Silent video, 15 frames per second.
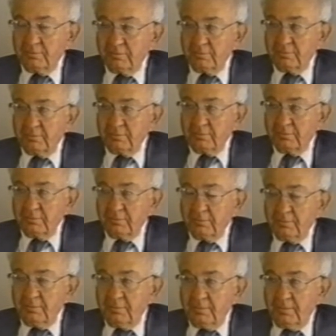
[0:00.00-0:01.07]
been
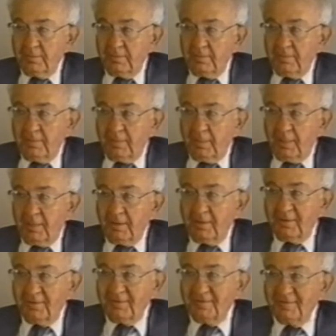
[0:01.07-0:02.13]
instrumental
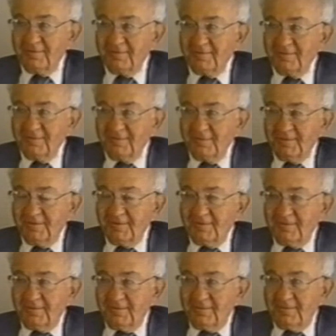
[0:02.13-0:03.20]
and having them as
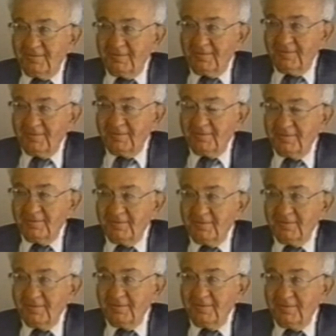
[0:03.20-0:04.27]
consultants, he didn't
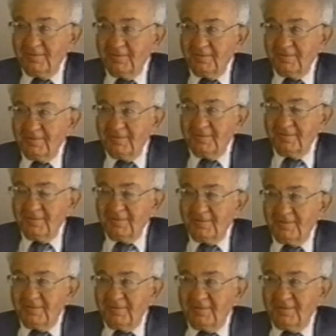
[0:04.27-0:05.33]
speak to me for a half
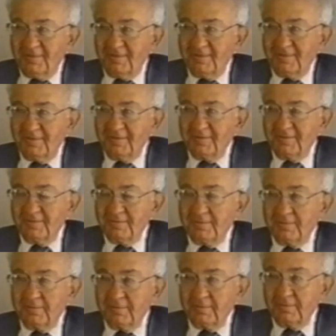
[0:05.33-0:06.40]
year.
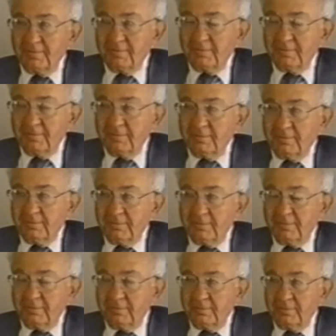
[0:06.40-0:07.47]
And he was
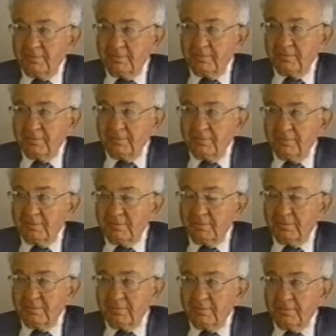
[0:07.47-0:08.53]
absolutely furious with
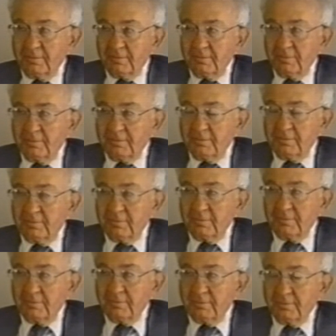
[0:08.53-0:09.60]
me. I
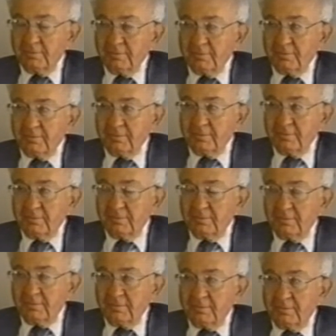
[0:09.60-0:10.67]
finally went up
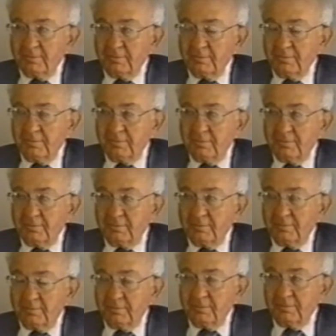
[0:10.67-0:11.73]
and met with him at
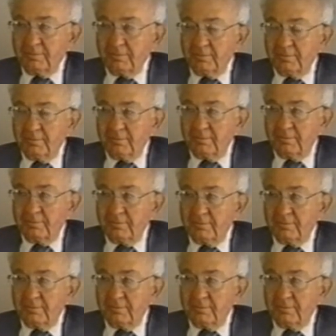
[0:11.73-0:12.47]
his office.